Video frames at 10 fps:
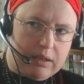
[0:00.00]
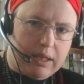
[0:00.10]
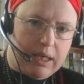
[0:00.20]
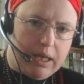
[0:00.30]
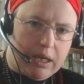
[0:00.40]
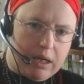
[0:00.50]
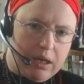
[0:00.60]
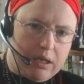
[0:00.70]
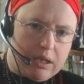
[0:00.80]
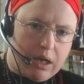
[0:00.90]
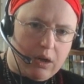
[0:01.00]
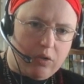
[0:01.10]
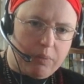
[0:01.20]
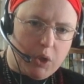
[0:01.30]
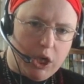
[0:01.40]
Lady Anna, daughter
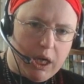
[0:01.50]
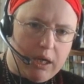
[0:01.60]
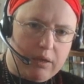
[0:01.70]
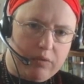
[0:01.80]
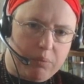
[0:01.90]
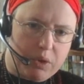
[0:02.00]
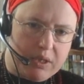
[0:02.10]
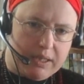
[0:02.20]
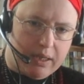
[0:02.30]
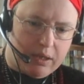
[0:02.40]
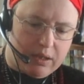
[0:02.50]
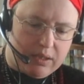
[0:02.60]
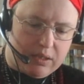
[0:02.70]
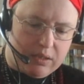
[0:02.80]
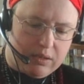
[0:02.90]
of Maria, have mercy on
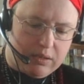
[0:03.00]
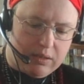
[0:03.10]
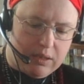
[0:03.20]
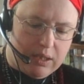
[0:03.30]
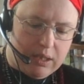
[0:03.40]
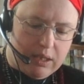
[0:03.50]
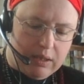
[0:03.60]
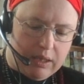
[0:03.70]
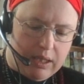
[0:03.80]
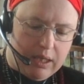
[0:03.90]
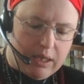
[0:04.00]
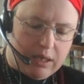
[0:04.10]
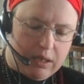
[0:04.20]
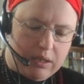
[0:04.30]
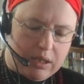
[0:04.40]
us. Lady
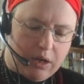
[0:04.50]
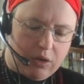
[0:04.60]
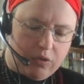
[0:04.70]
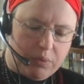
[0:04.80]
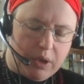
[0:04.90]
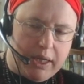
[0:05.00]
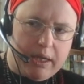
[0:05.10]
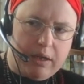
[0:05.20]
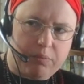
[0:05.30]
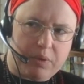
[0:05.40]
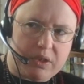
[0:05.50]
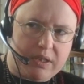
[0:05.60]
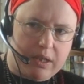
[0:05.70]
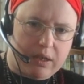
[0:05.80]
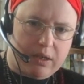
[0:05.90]
Anna, daughter of Maria, have
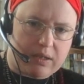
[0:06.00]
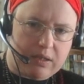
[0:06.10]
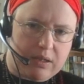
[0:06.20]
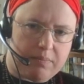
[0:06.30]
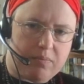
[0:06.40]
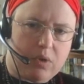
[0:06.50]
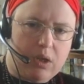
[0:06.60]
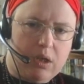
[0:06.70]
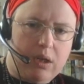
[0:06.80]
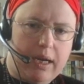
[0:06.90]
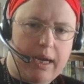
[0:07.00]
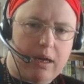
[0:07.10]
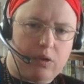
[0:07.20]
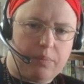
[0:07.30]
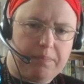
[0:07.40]
mercy on us.
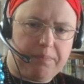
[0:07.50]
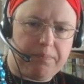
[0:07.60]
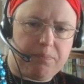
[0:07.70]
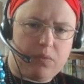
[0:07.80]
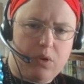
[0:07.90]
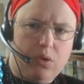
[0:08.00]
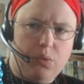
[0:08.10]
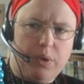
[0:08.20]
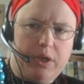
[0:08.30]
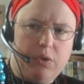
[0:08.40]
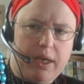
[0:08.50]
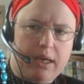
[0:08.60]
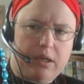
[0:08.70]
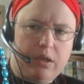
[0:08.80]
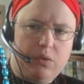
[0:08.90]
Now, when you
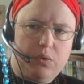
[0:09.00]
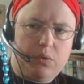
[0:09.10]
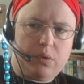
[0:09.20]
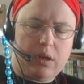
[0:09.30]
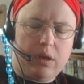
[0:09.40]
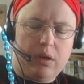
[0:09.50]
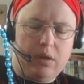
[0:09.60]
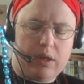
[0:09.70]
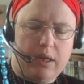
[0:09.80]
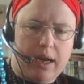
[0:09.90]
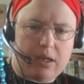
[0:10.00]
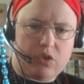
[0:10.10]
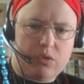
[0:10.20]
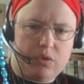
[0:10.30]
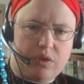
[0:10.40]
get to the next
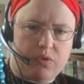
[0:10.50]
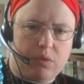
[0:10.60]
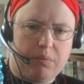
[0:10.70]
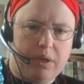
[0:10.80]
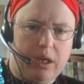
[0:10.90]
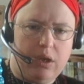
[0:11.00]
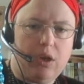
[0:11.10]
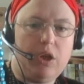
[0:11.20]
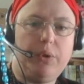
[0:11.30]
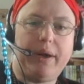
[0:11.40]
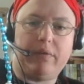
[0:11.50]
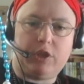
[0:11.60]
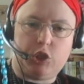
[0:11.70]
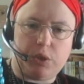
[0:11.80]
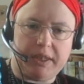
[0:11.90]
cruciform bead, you have a
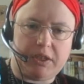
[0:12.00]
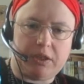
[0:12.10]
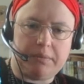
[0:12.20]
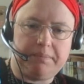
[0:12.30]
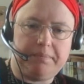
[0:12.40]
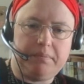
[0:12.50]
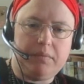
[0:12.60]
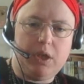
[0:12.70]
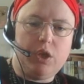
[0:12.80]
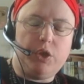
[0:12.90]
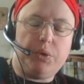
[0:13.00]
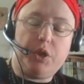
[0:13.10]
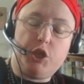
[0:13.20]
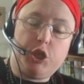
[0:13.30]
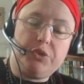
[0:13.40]
choice. You
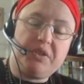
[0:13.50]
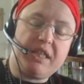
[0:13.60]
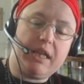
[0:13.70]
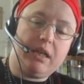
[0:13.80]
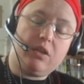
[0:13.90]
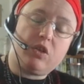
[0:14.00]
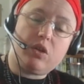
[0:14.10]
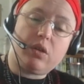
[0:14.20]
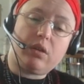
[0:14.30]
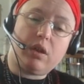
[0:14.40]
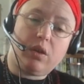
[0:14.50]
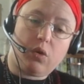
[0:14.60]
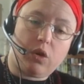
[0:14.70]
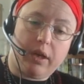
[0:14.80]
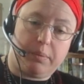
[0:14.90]
can choose to insert the
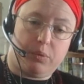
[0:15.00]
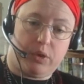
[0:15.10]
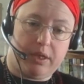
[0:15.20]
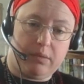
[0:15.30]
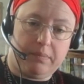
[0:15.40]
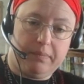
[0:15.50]
glory of prayer,